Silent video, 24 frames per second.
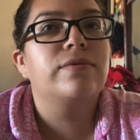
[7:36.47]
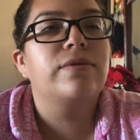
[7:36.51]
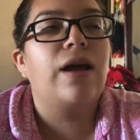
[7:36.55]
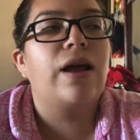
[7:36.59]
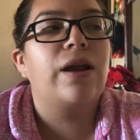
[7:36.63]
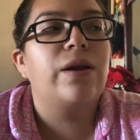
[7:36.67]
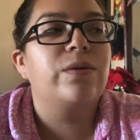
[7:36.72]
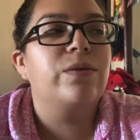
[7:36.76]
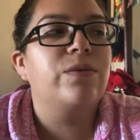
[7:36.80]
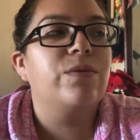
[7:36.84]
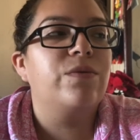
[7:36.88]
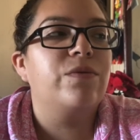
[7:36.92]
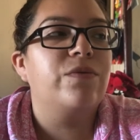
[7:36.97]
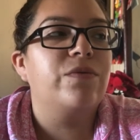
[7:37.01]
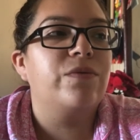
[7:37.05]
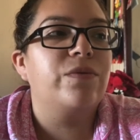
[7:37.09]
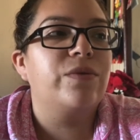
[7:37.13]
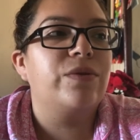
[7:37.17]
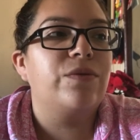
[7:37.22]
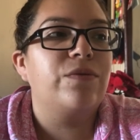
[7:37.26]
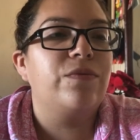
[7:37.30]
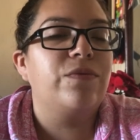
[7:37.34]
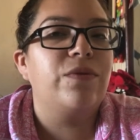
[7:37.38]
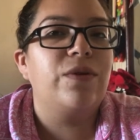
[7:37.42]
I don't even
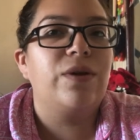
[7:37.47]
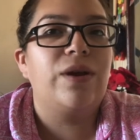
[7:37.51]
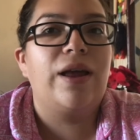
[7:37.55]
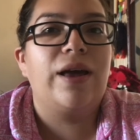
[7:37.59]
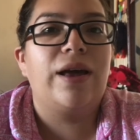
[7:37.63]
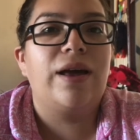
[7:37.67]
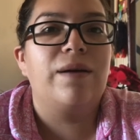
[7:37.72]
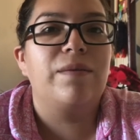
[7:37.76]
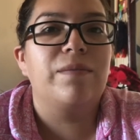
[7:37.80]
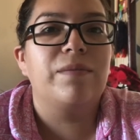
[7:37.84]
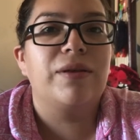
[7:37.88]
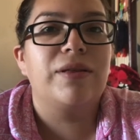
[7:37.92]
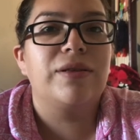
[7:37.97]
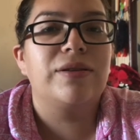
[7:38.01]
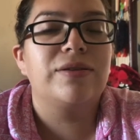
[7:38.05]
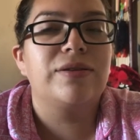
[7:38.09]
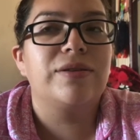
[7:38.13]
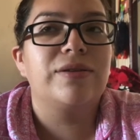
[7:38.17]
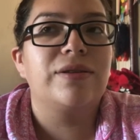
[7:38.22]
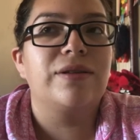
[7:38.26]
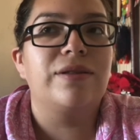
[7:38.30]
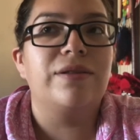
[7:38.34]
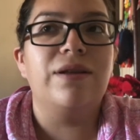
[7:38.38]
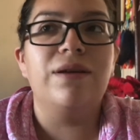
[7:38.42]
want to feel like I'm gonna.
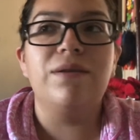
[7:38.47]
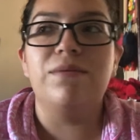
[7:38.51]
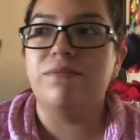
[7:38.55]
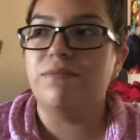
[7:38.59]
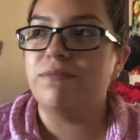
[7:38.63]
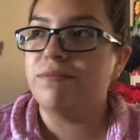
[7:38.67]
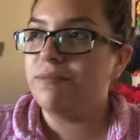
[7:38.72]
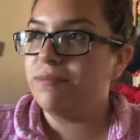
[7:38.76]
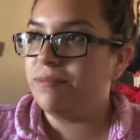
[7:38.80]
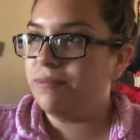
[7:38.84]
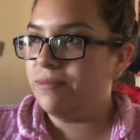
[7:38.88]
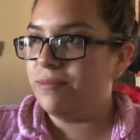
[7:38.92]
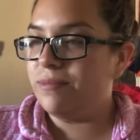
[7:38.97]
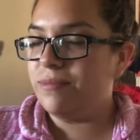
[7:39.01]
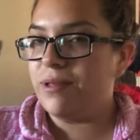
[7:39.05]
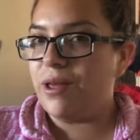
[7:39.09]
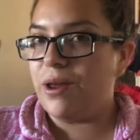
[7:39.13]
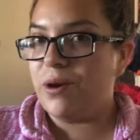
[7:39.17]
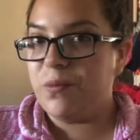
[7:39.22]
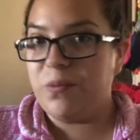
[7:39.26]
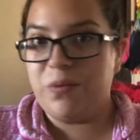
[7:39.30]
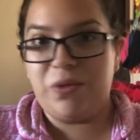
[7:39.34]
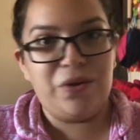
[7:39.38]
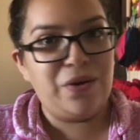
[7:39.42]
No, I
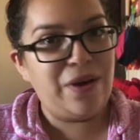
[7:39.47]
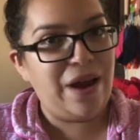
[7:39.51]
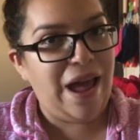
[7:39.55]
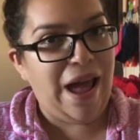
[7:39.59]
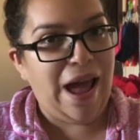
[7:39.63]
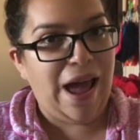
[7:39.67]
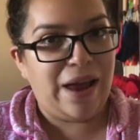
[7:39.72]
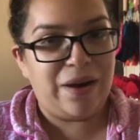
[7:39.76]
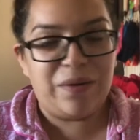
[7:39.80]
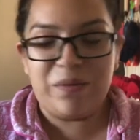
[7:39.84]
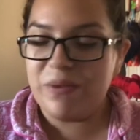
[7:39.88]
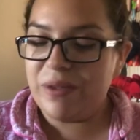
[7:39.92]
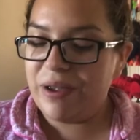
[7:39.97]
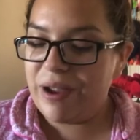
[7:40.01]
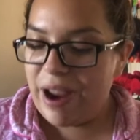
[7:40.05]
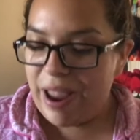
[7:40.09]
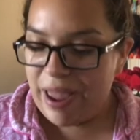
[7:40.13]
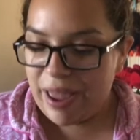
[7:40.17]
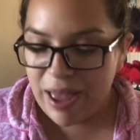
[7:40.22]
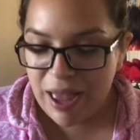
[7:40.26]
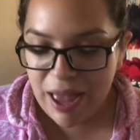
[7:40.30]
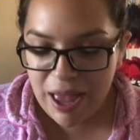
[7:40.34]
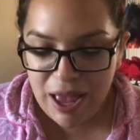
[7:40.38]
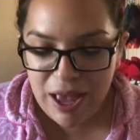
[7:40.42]
don't want to cry. I don't want to cry.